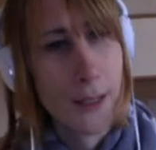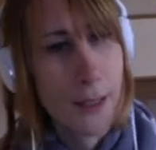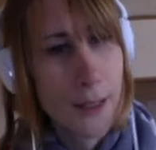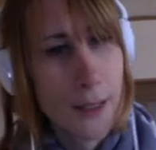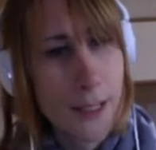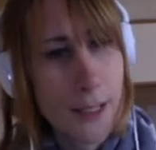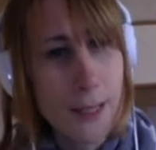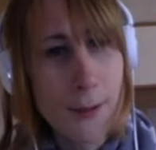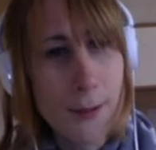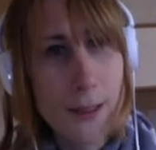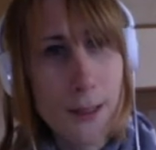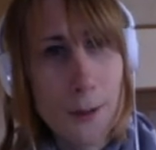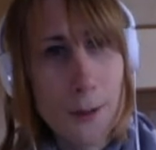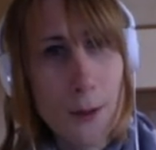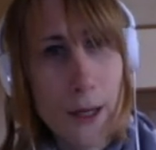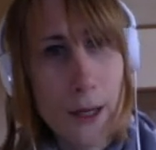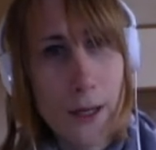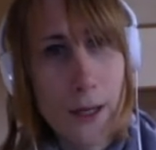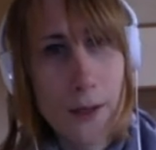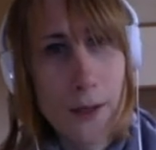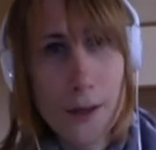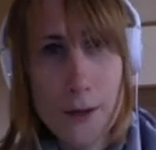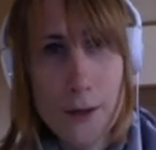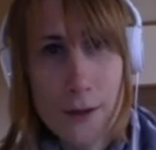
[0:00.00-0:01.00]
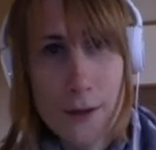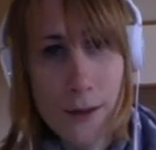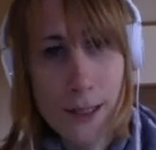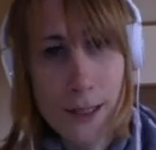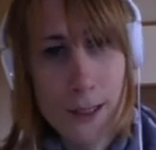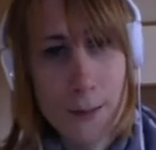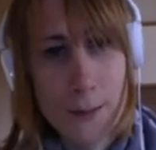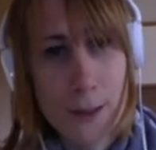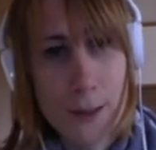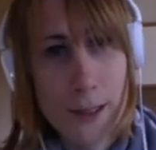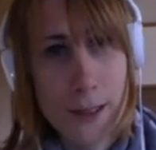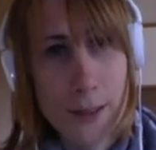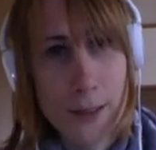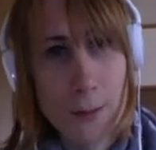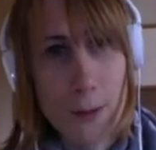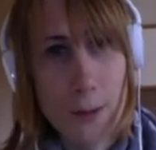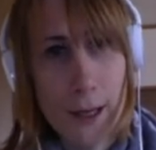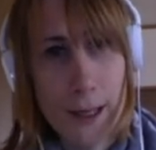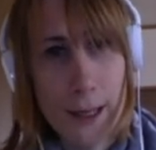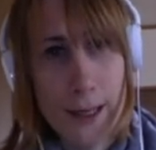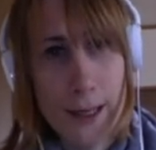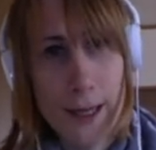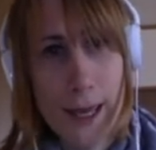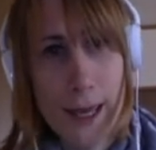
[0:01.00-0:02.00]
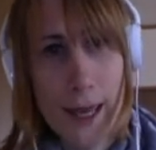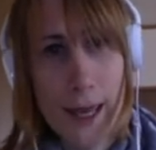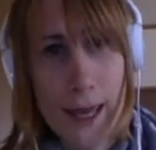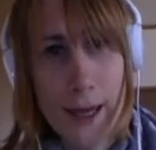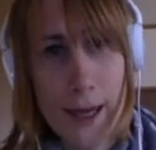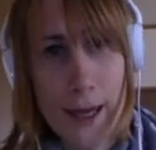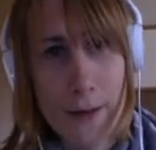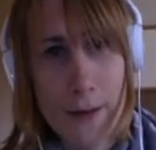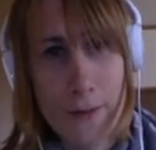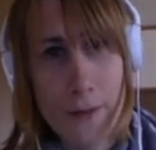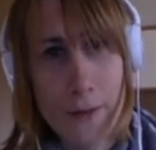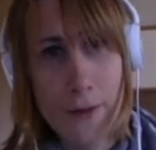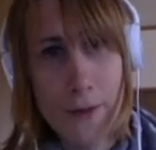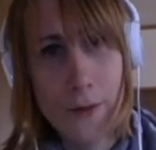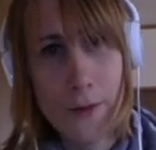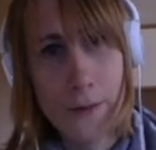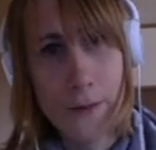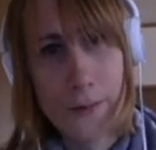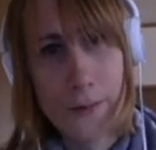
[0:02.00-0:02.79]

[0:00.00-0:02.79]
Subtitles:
This one's quite new. This one's wakeru.